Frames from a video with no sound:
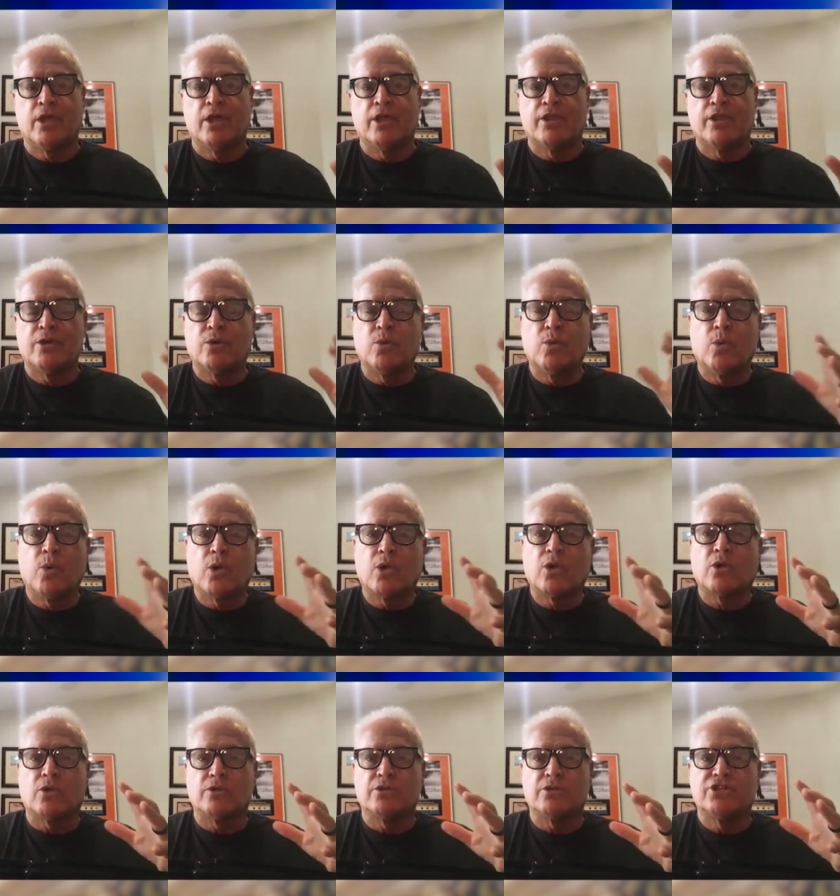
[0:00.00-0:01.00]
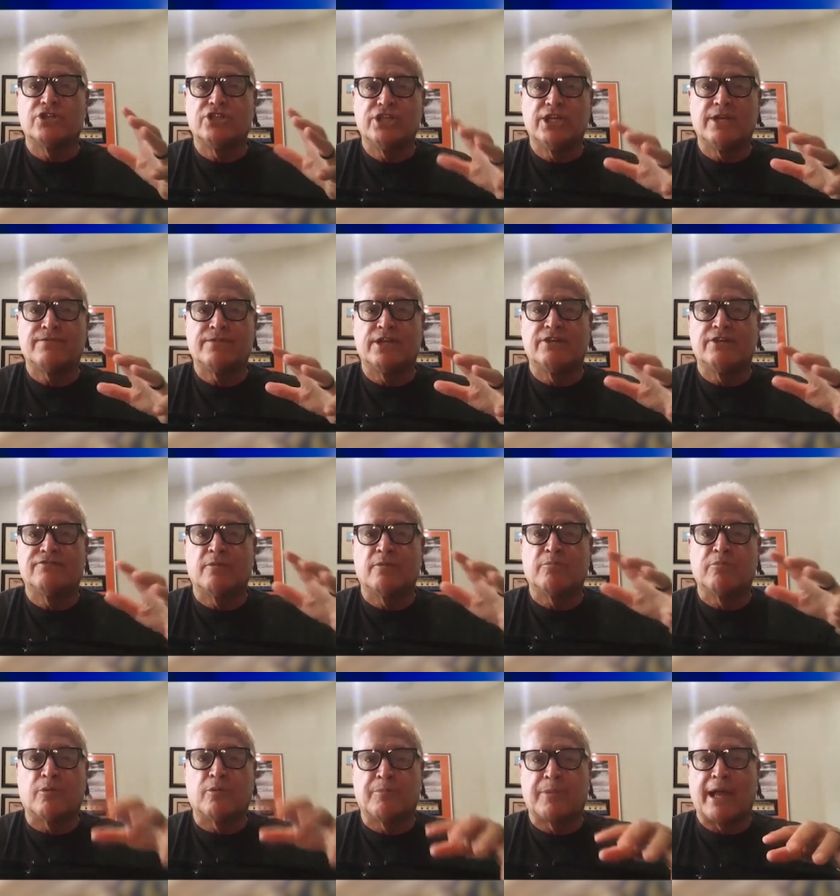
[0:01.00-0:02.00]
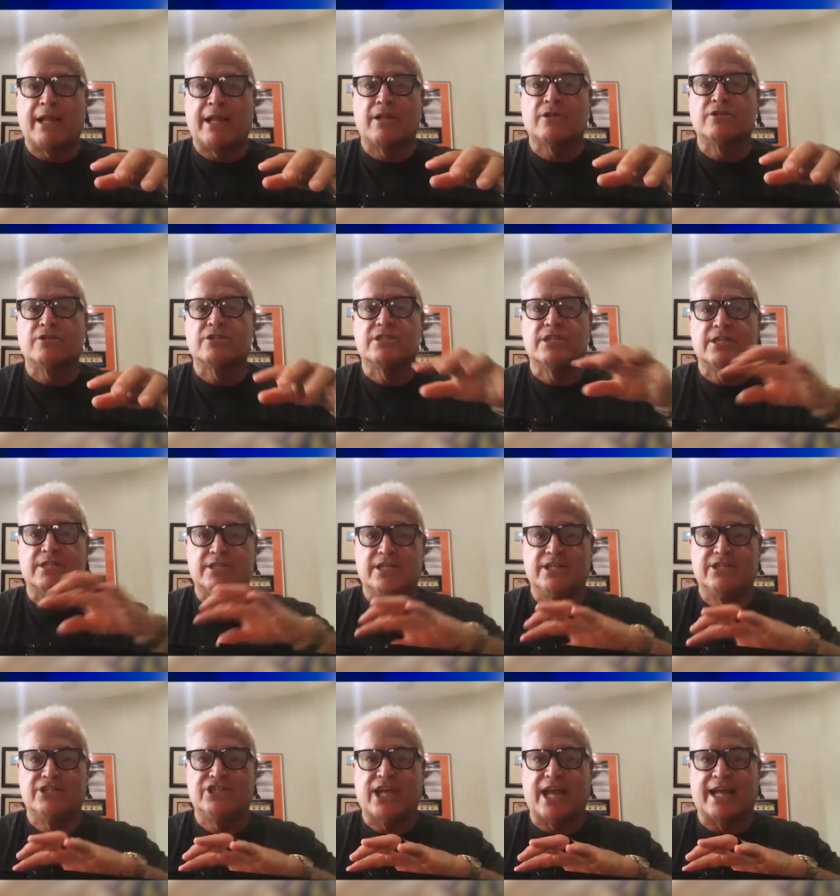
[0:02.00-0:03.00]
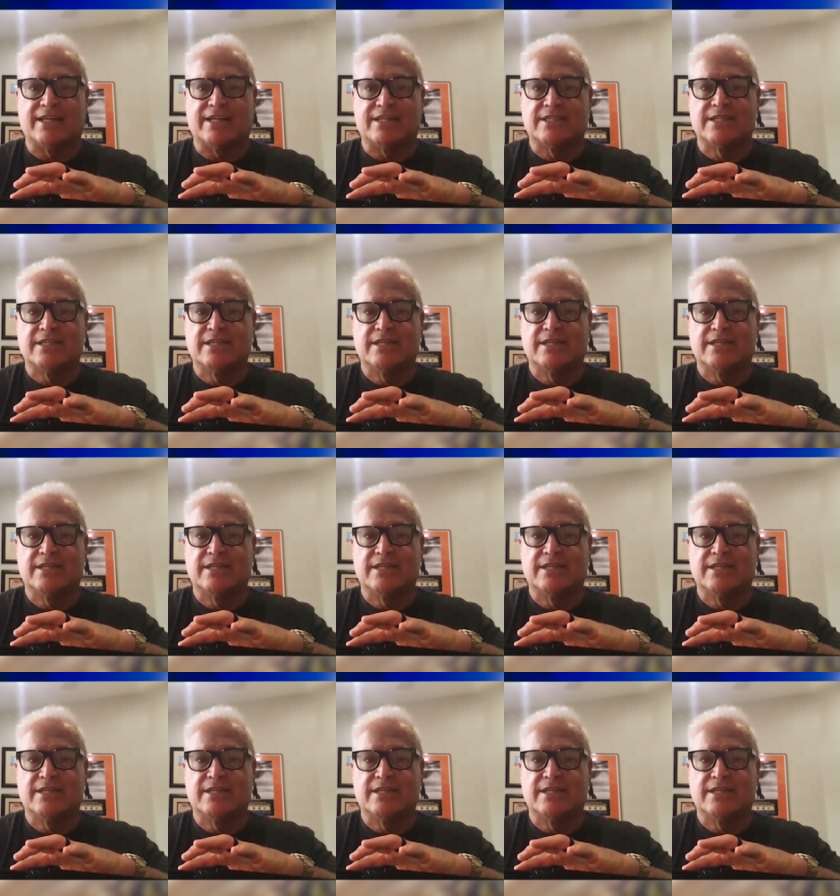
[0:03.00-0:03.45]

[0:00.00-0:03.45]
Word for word: the world shifted from propellers to jets.